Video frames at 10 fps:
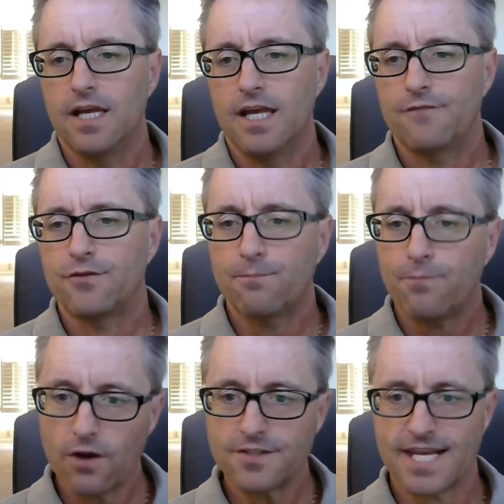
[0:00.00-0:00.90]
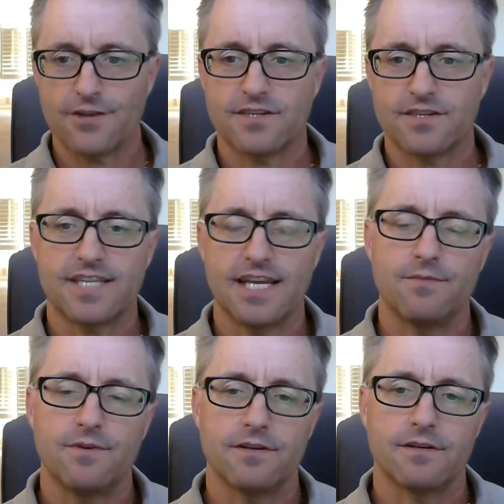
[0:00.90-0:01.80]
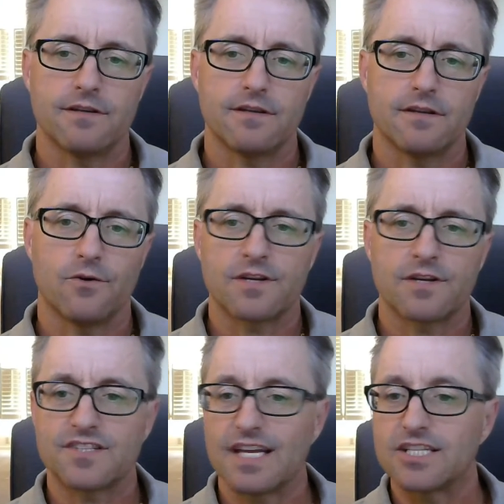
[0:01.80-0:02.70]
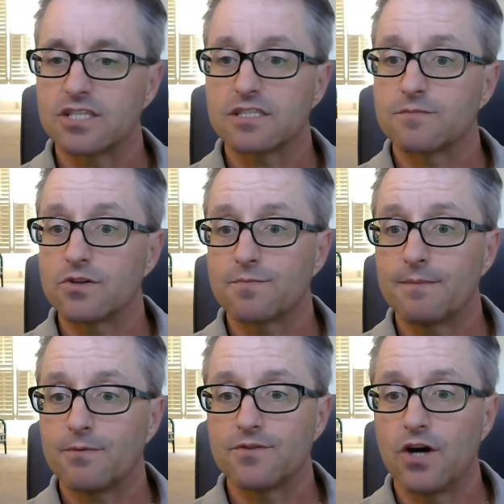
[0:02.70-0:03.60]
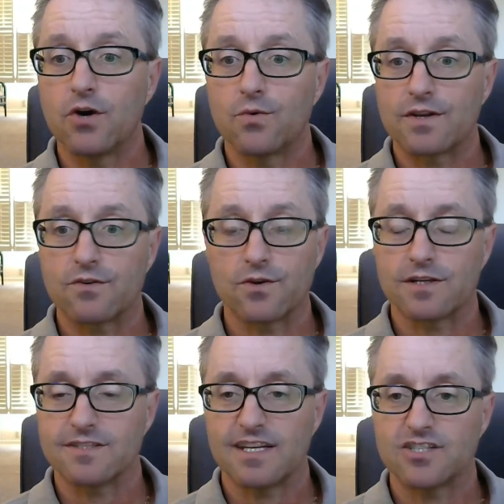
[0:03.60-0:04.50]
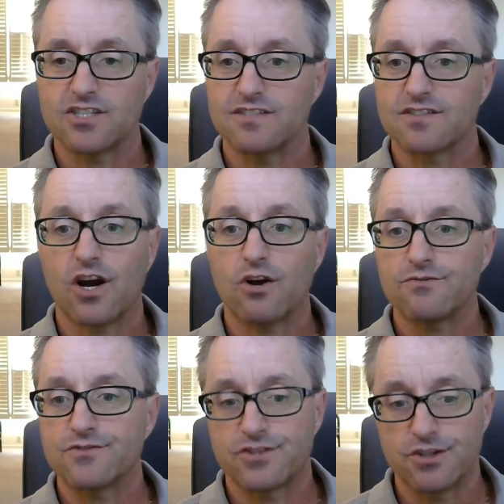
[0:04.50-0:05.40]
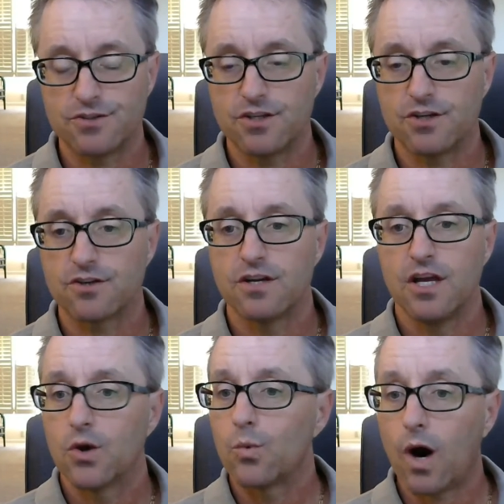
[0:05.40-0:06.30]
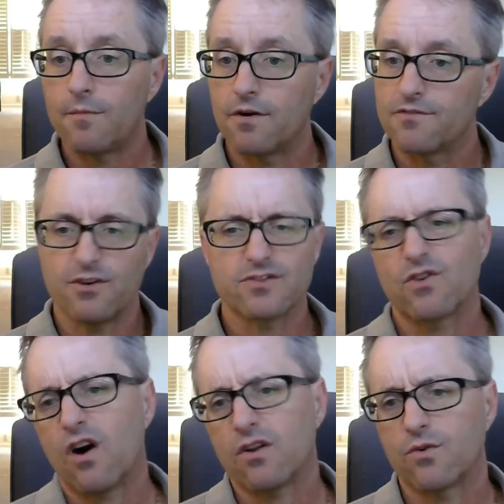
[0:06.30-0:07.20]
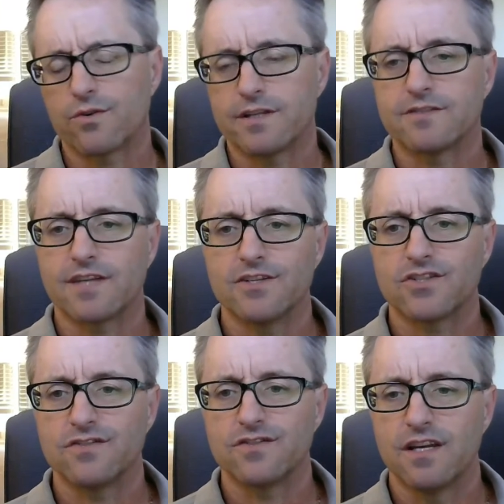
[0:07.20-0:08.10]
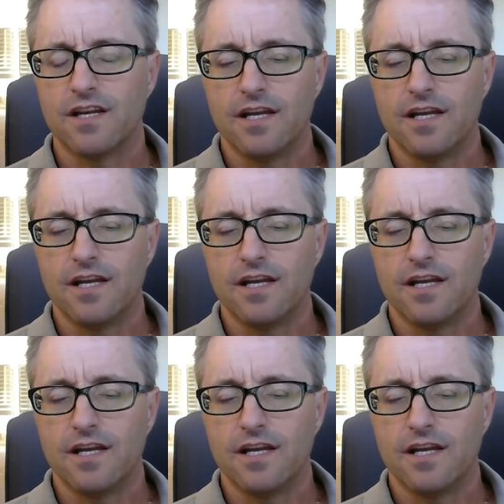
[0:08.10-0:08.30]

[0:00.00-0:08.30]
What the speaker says: if you parse out the statement, organizations, most people know what an organization is. Carl's Jr., Walmart, those are all organizations.